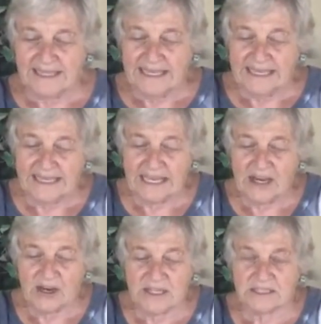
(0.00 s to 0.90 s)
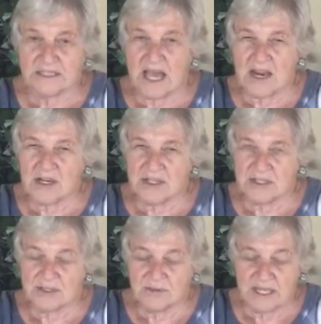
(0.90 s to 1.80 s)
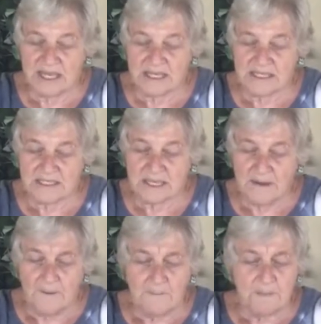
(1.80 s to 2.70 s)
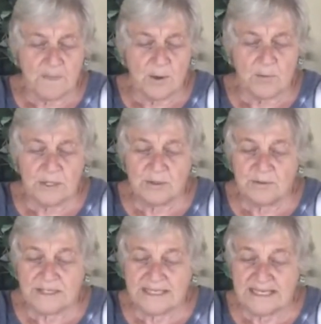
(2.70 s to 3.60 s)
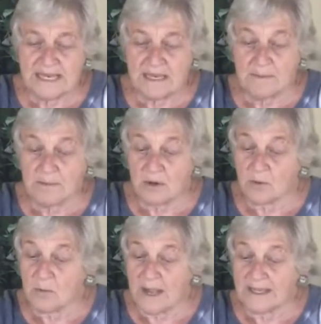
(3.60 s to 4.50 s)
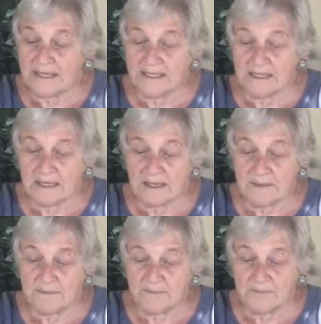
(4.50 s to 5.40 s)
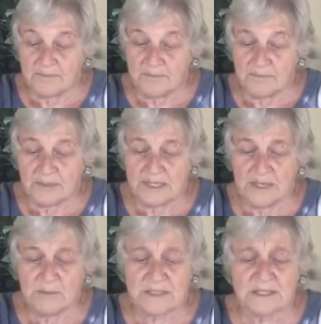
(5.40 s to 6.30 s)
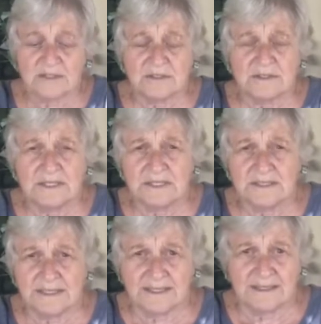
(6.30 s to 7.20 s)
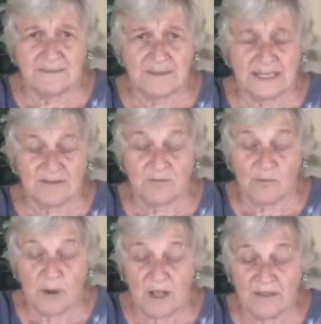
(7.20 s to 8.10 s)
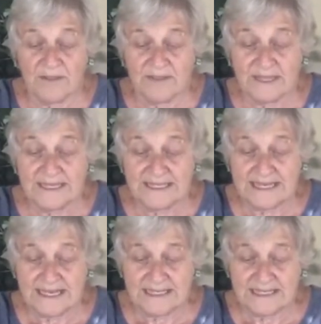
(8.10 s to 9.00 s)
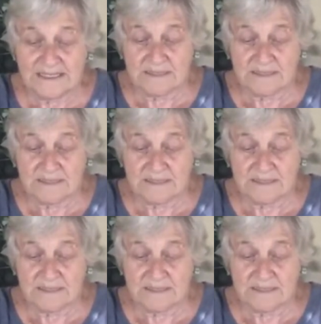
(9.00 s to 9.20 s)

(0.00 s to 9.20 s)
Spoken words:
He carried a large suitcase. No one knew his name or why he had come, but he was clearly a man of wealth and taste.